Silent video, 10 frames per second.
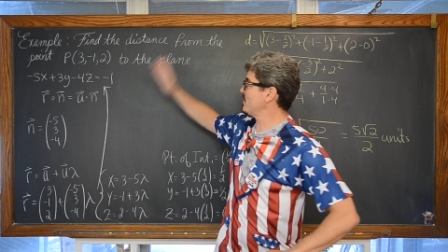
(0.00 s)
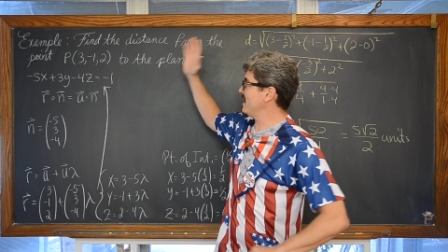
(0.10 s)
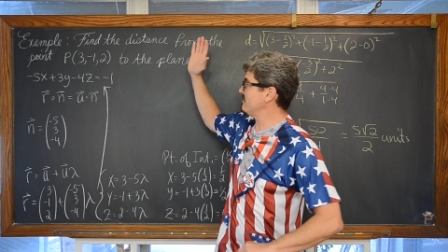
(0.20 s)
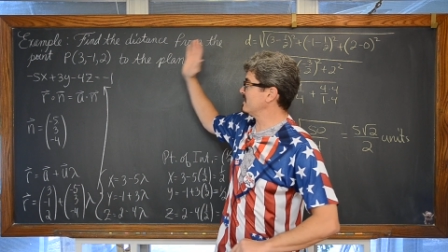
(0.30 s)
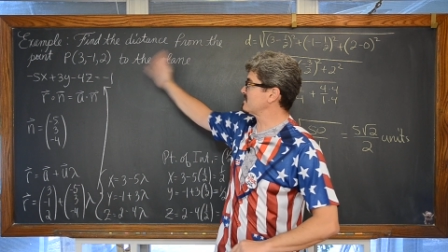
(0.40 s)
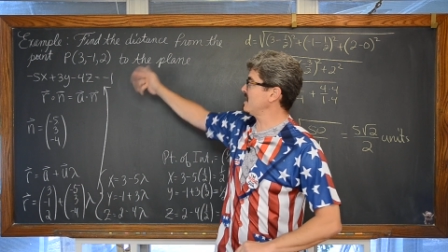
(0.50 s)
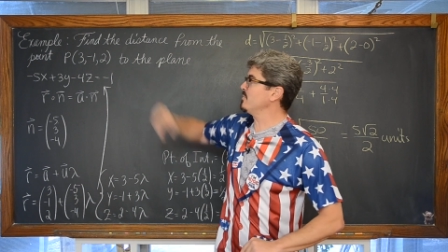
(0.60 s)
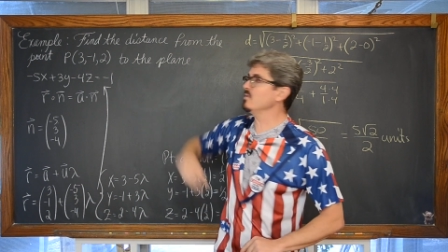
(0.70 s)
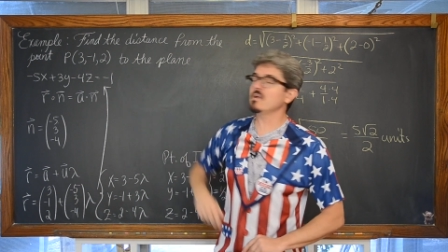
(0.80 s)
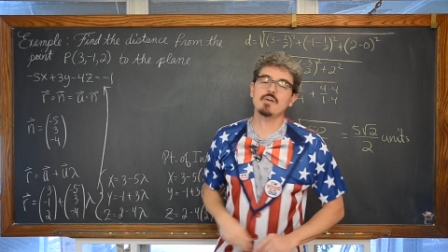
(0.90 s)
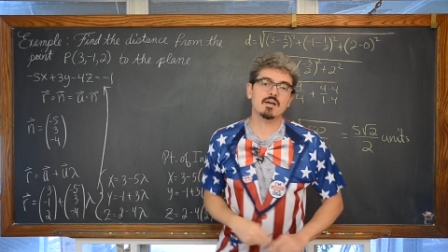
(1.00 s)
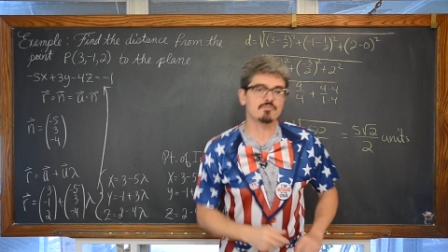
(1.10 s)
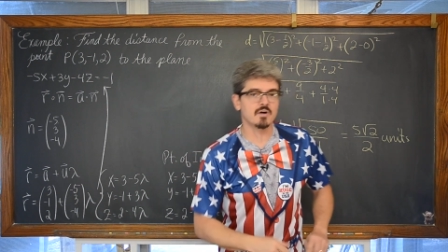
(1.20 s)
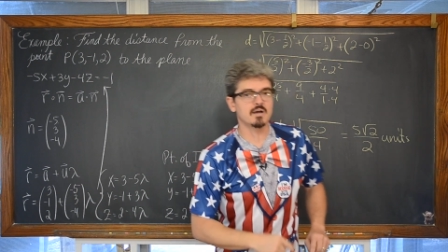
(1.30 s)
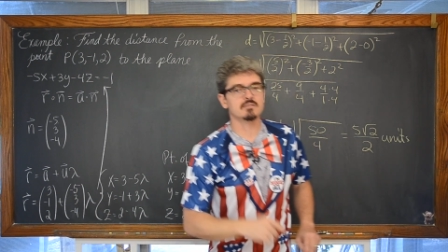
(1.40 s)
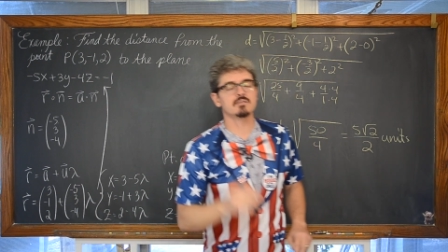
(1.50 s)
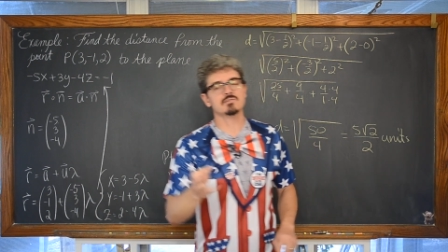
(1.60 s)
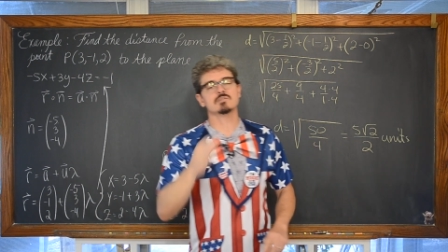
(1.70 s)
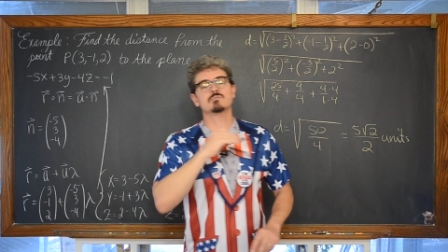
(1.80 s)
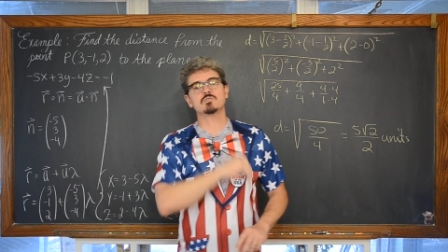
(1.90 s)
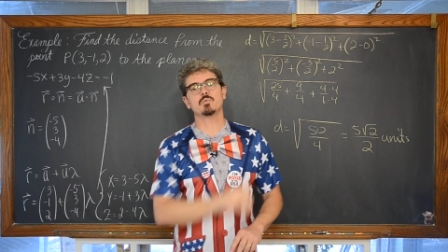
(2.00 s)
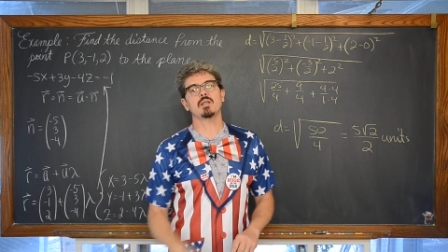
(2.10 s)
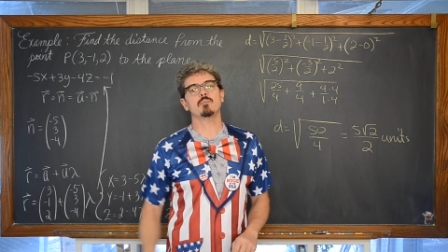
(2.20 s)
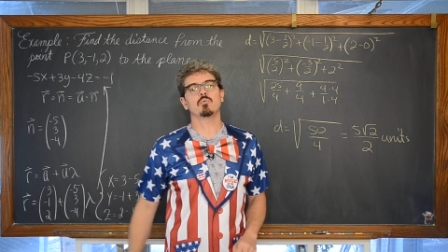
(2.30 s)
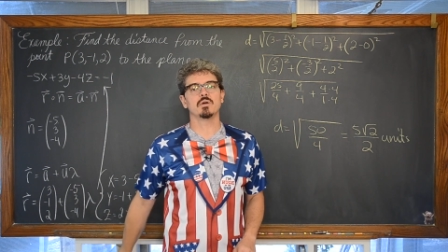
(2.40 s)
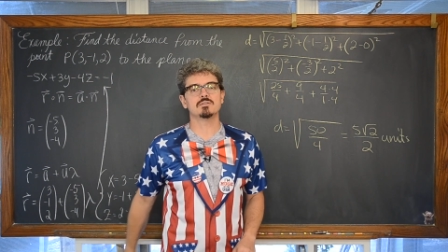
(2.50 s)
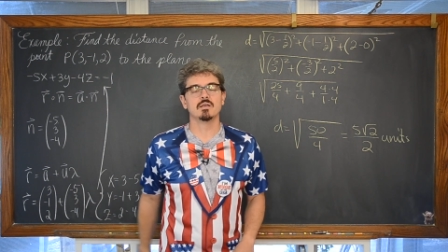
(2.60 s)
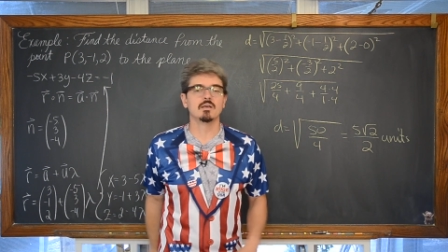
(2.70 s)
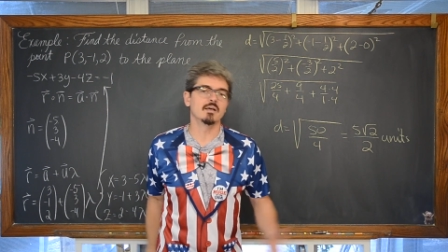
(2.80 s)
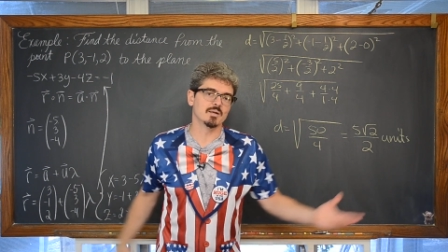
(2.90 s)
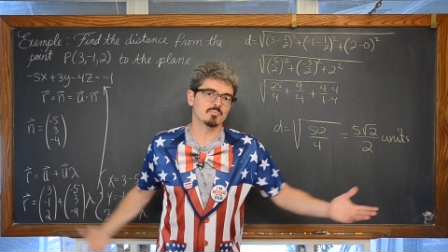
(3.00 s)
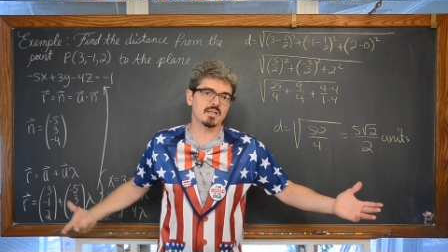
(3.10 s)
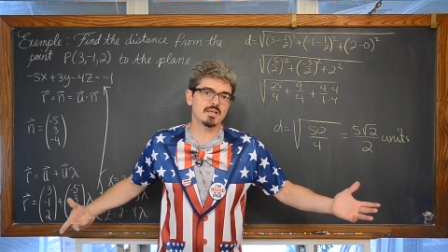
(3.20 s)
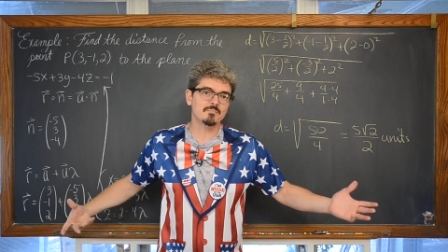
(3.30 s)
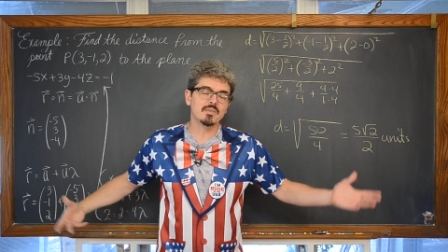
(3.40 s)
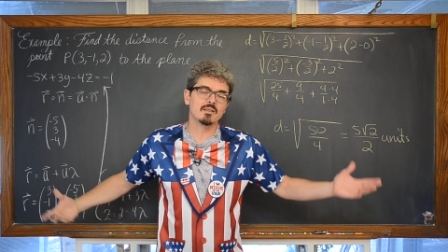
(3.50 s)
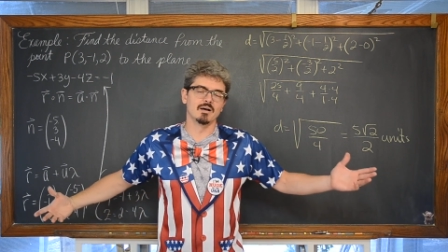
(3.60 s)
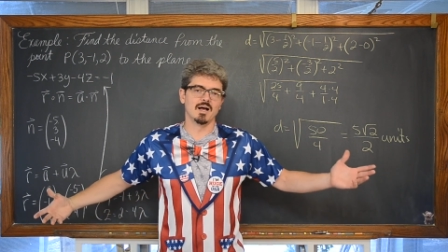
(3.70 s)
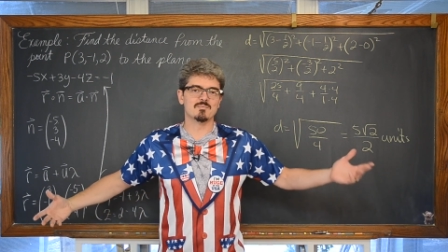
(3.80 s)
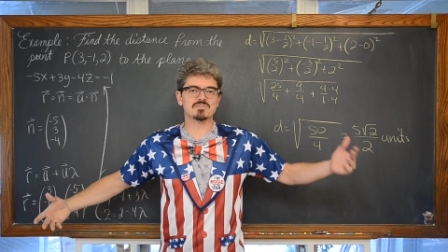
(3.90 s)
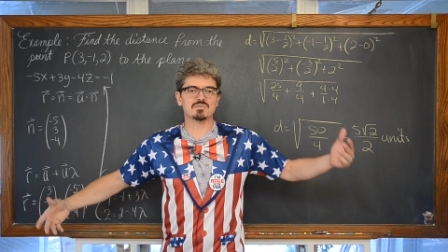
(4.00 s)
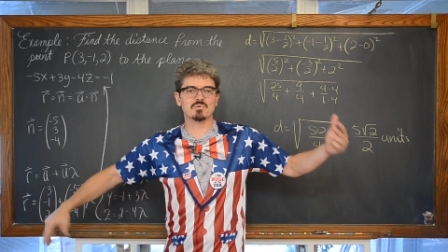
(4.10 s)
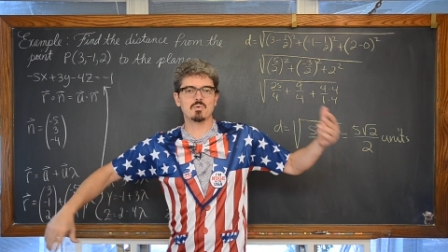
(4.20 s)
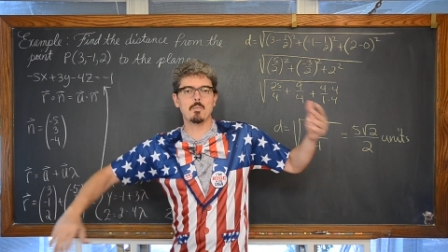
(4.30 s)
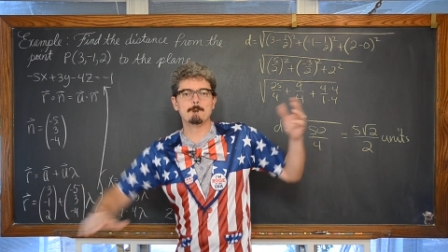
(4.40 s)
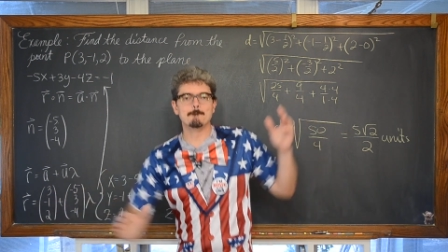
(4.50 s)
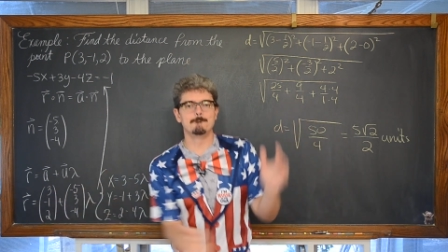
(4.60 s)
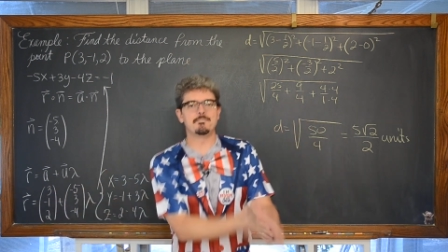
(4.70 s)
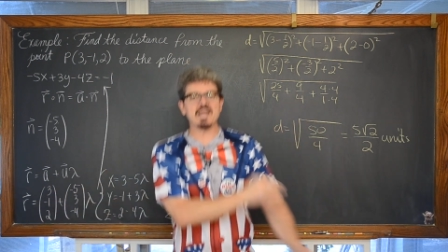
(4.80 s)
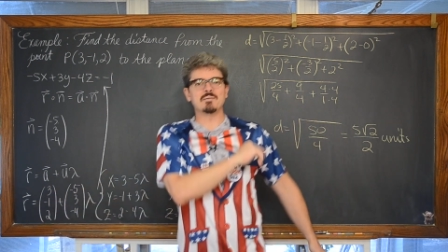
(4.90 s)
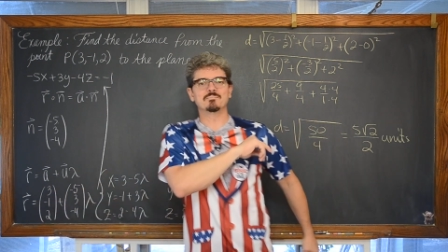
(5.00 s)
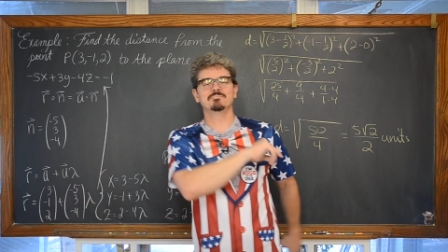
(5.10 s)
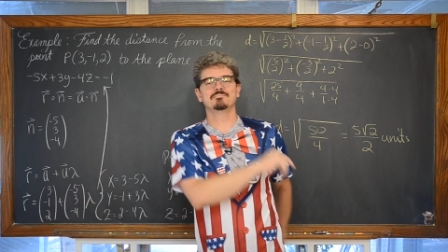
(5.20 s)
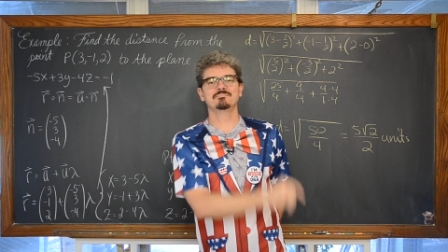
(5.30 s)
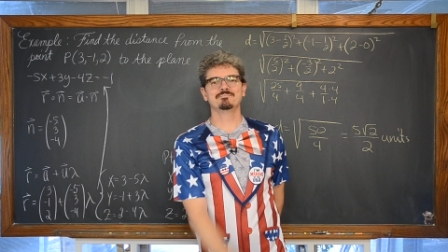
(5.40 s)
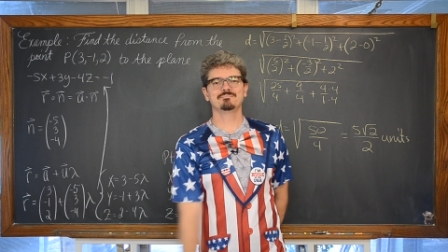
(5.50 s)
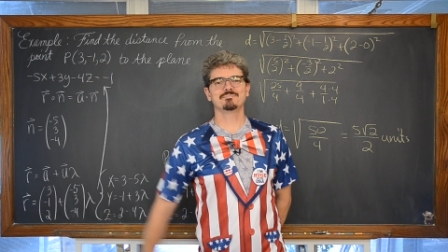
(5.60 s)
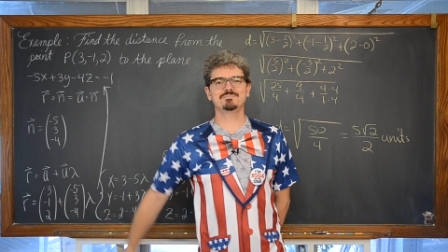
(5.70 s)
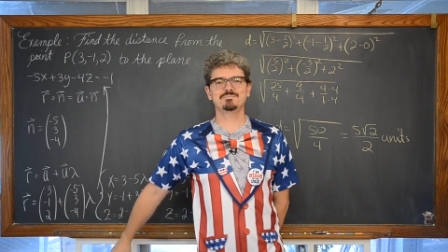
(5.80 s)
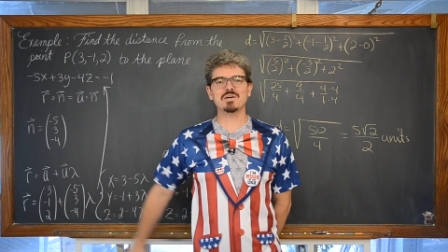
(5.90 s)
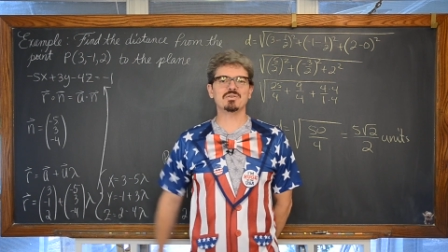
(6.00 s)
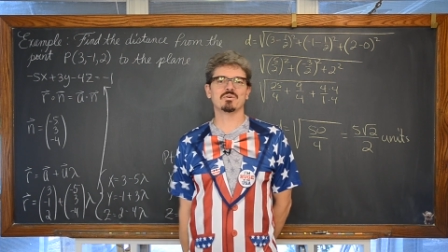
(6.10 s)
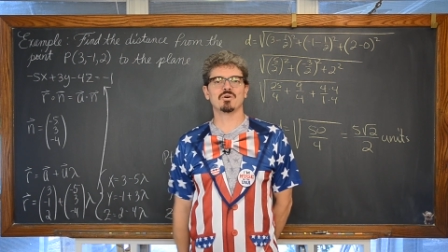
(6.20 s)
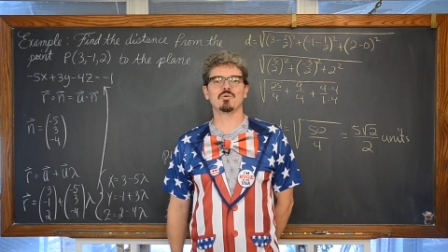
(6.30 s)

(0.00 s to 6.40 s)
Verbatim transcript: we have an example of how to find the distance between a point and a plane. I'm Mr. Tarrou. Bang. Go do your